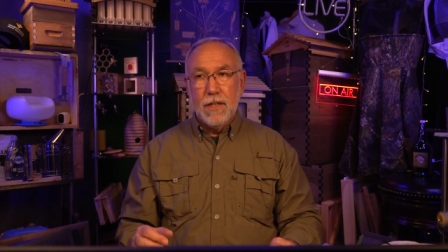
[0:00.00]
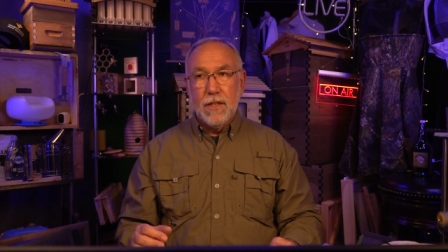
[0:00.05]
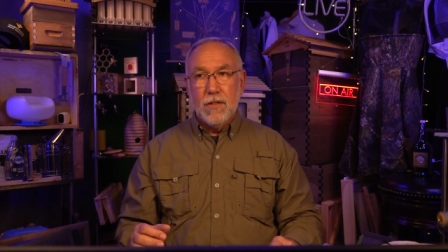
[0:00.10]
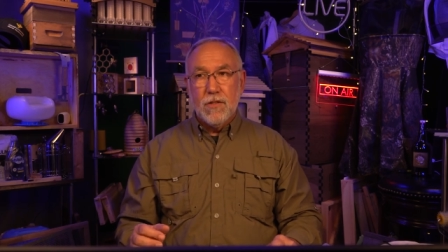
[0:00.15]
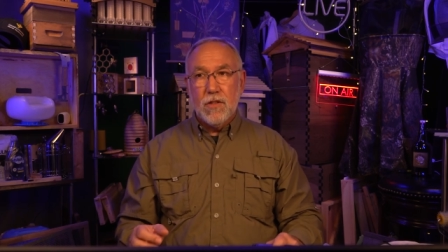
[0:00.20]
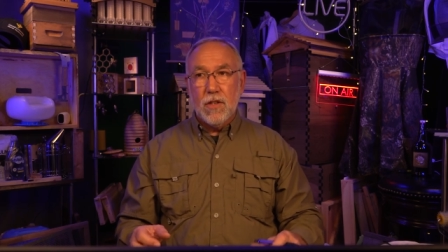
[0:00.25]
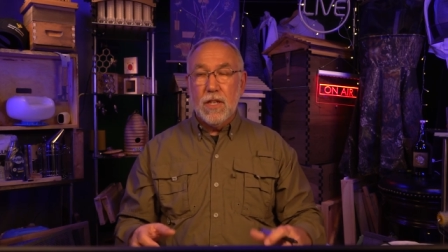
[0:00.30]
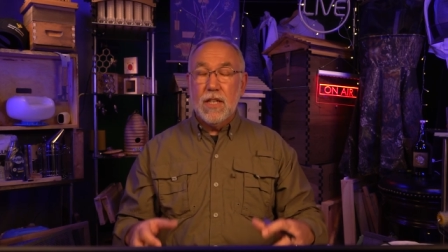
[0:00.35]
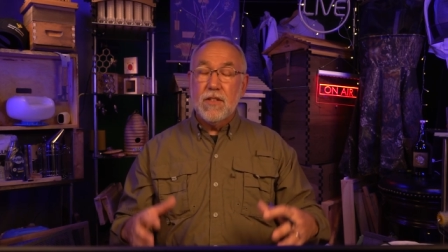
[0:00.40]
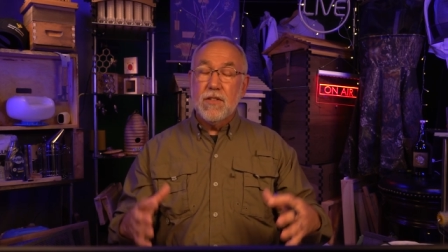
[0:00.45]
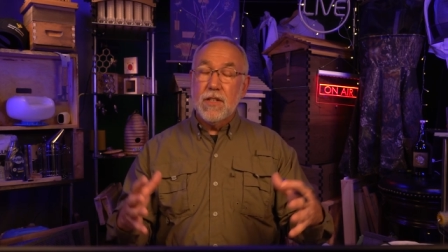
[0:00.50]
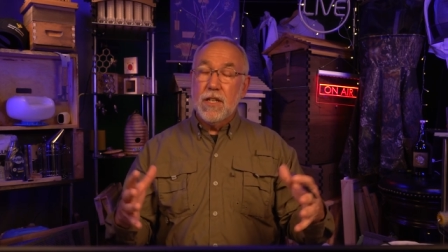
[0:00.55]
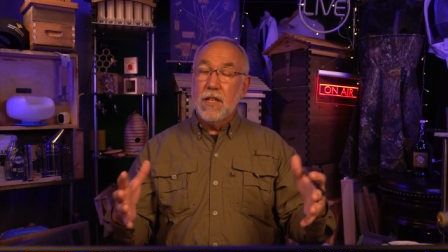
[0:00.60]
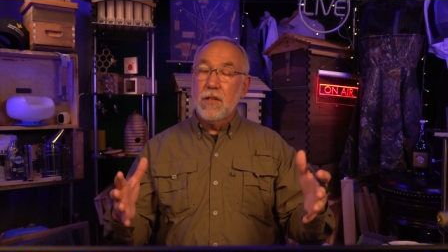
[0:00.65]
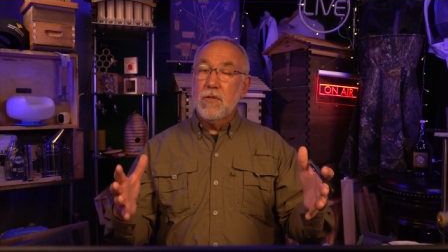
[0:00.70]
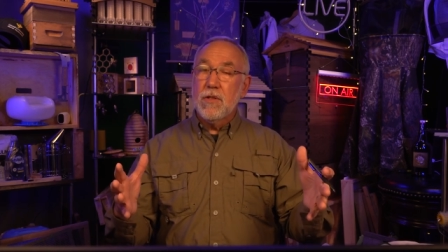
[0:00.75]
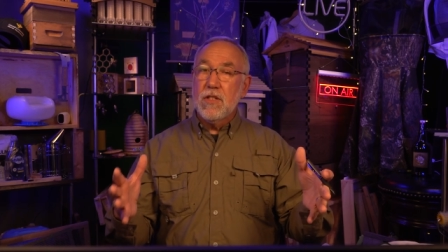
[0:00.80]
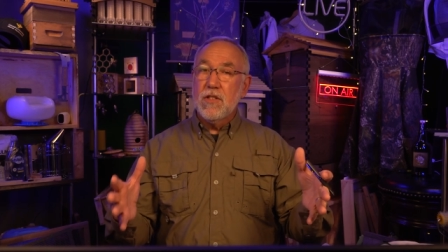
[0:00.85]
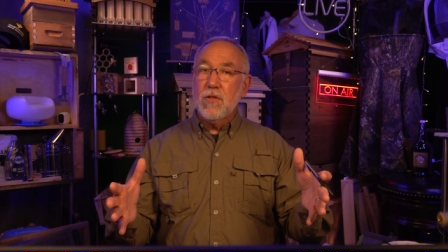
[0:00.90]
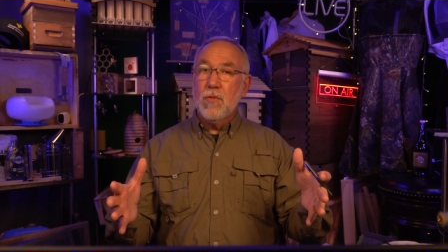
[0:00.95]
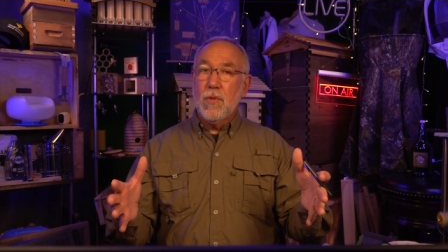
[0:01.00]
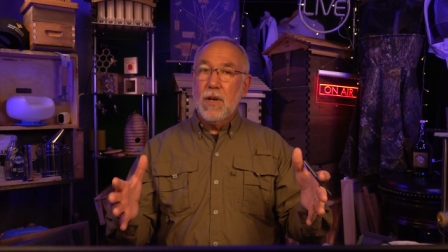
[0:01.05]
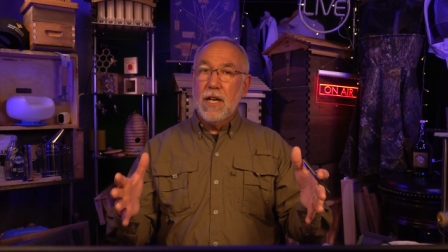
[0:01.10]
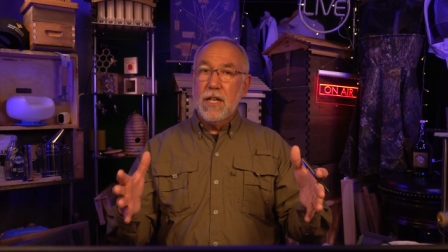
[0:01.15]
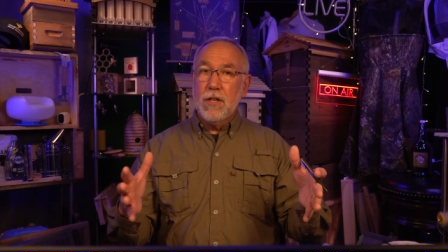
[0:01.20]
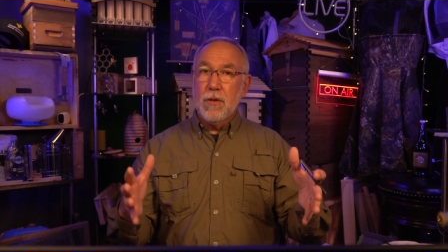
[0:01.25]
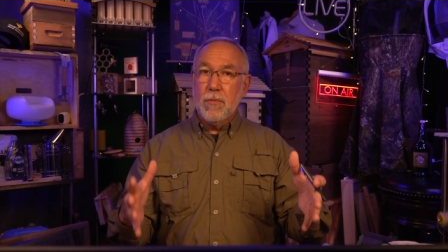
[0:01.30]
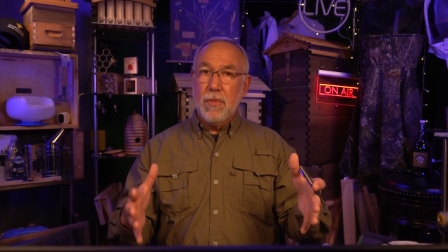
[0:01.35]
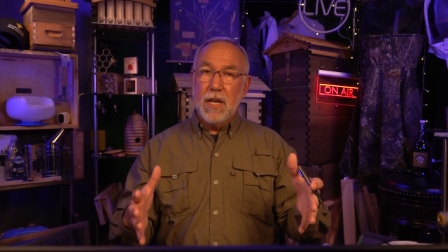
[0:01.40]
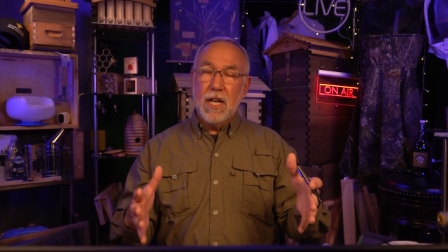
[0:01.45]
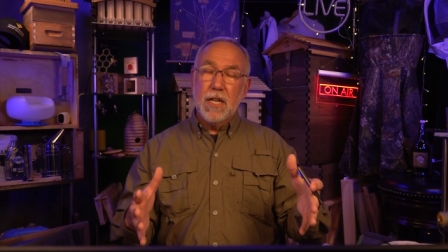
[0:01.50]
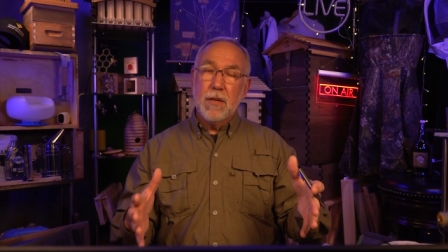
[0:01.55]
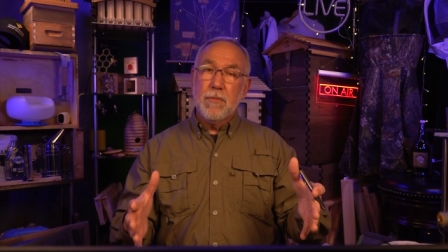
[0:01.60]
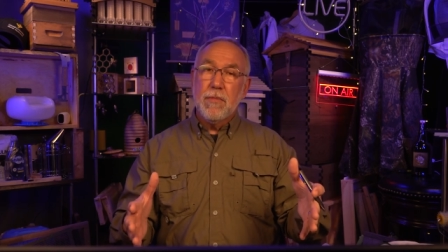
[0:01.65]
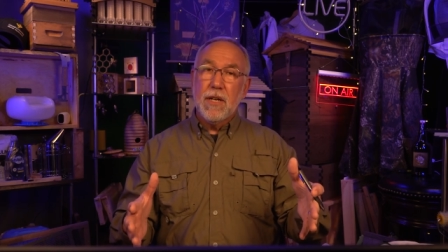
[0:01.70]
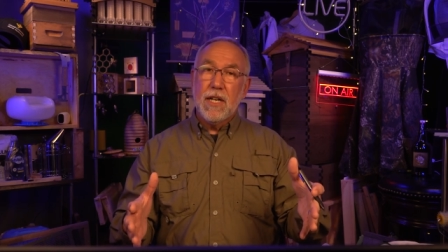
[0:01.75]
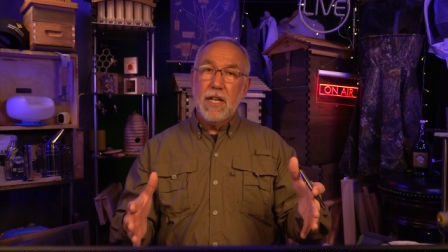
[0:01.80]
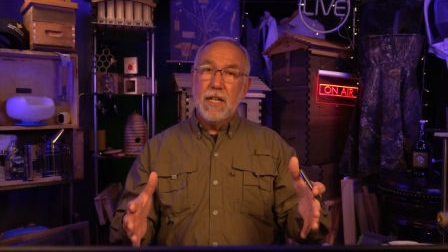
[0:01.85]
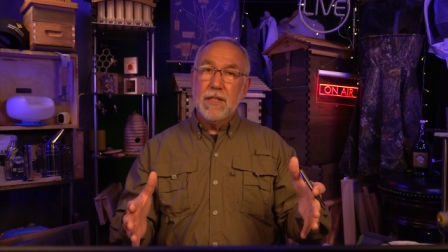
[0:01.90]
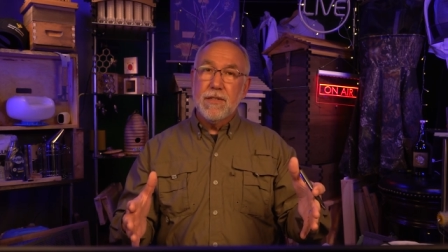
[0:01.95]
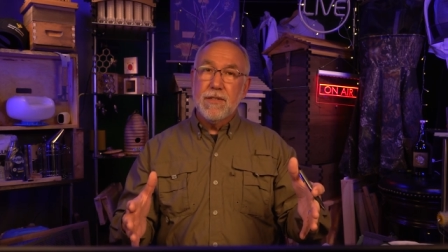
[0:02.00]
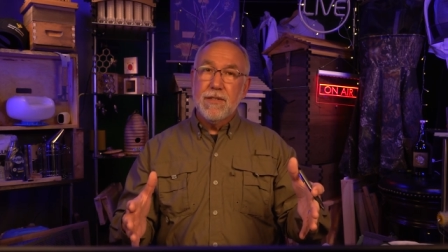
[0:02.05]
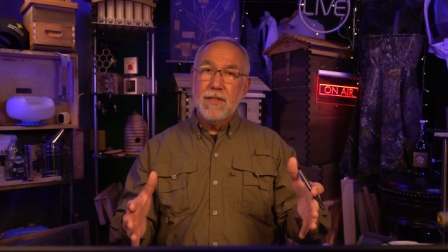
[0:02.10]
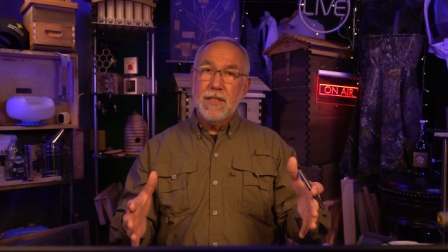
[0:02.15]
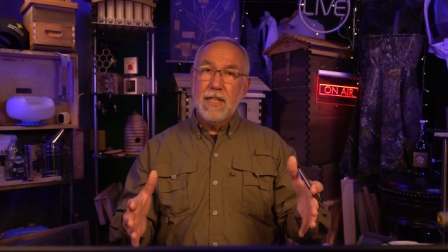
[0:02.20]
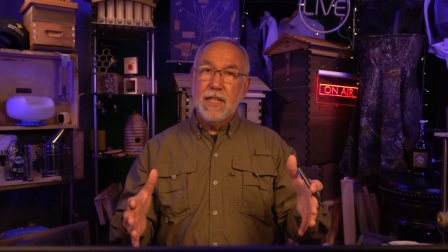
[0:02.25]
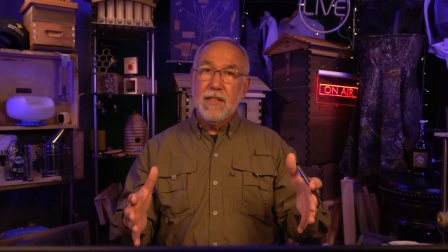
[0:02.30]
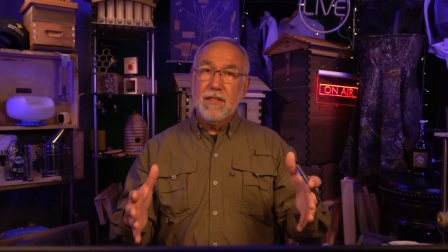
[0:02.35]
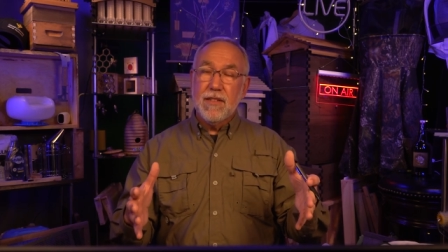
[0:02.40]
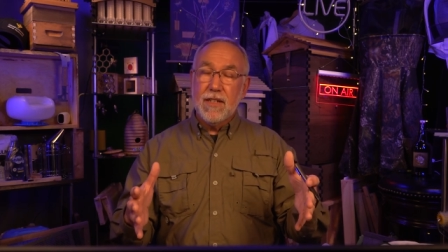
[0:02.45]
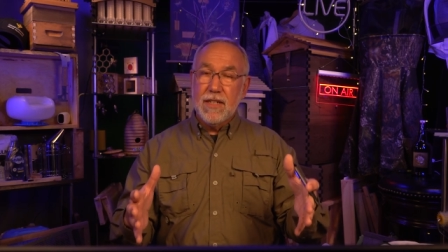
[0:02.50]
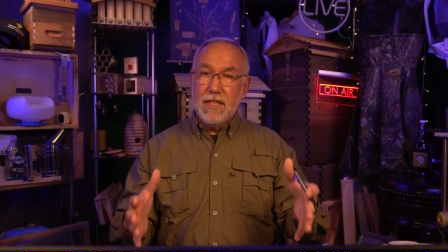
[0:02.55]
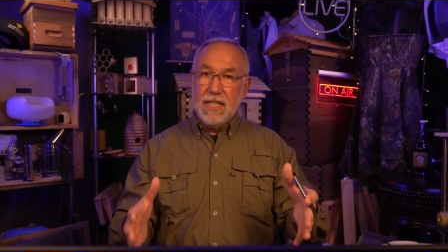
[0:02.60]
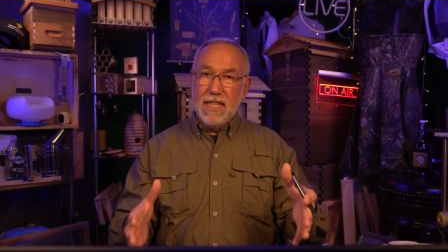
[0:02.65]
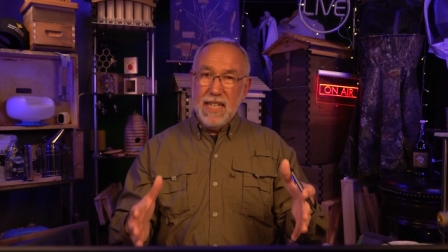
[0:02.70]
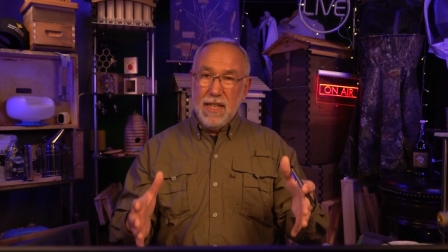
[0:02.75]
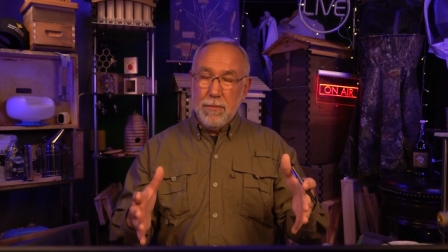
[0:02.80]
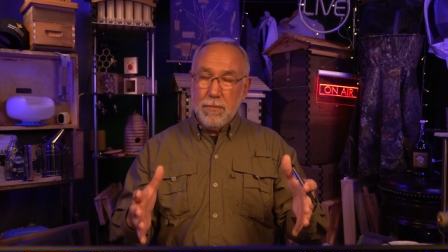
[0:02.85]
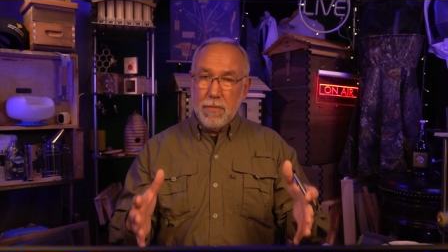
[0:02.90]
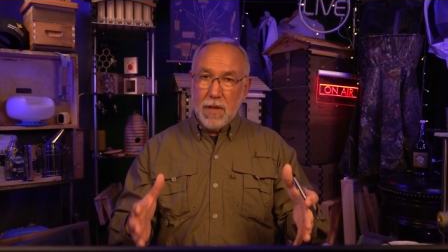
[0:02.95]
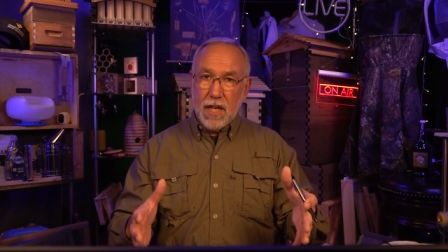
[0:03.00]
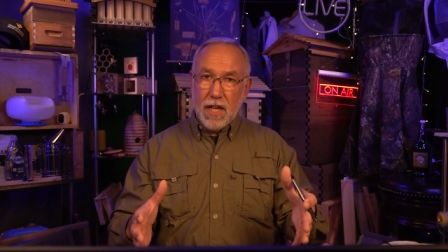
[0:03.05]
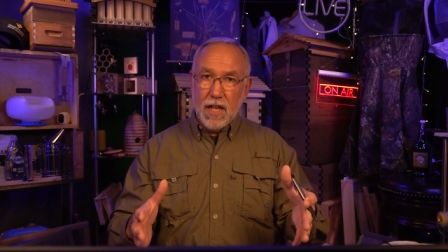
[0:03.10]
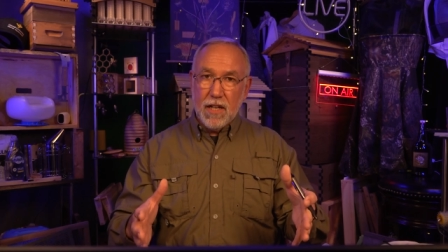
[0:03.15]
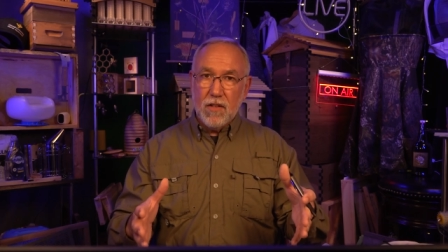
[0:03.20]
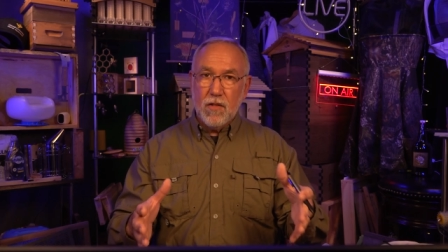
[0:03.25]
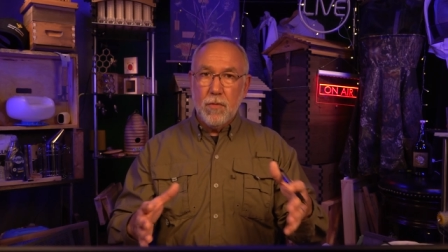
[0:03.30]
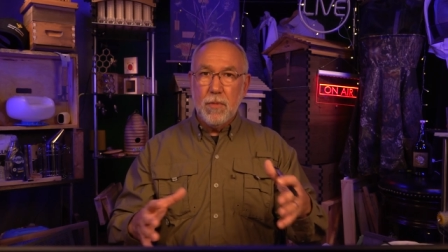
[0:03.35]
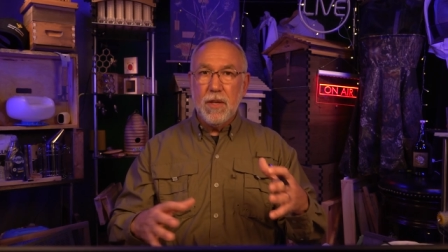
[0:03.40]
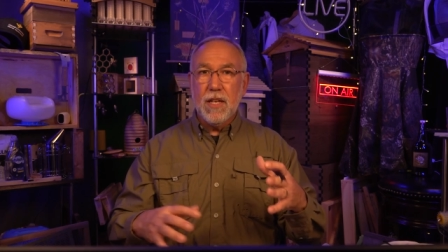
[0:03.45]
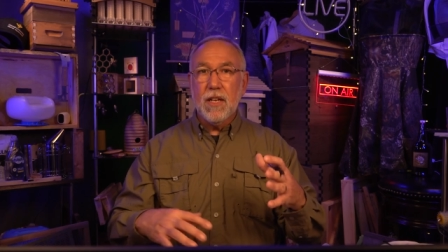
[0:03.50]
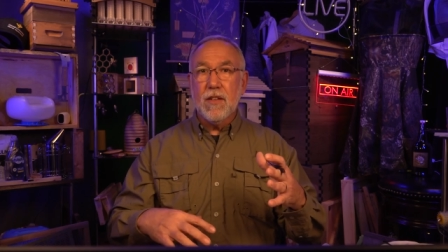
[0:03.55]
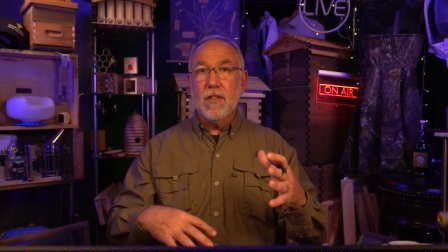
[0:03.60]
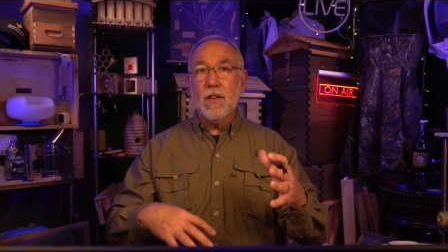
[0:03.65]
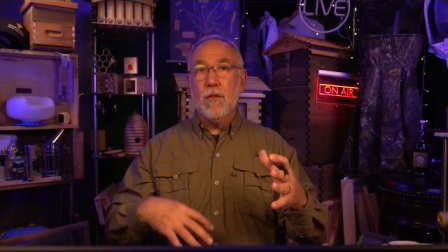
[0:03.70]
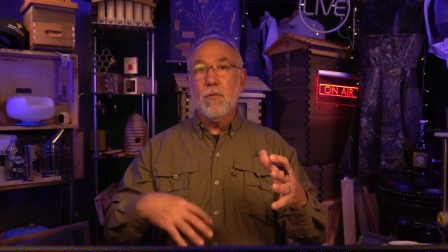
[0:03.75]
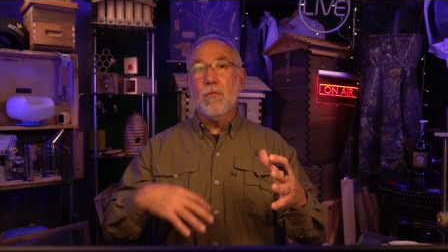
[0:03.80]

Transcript: So that's another reason why your bottom box is a deep box because it